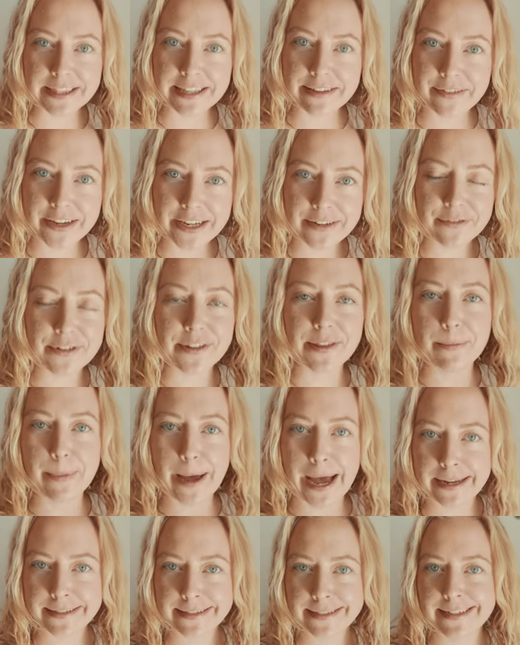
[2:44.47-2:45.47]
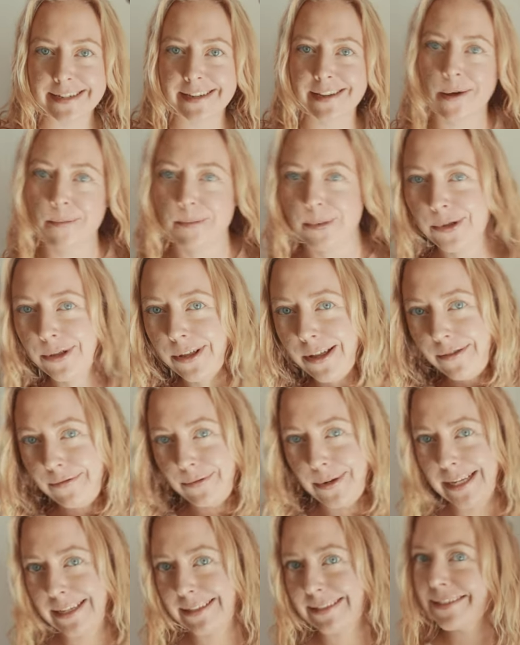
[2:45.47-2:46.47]
living for the past couple of
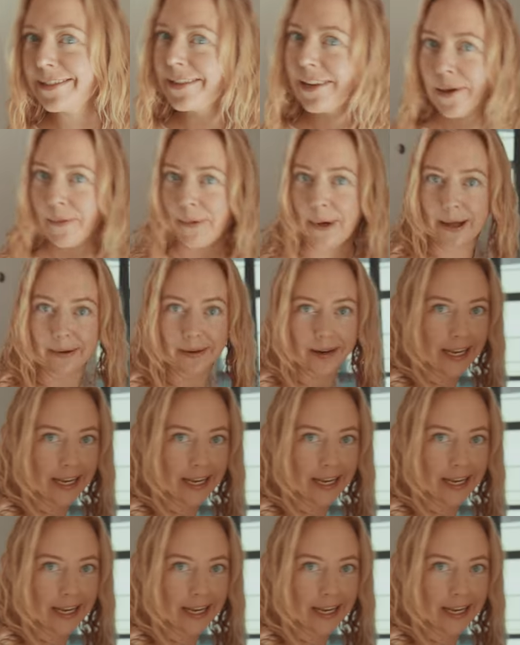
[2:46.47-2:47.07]
weeks. Come on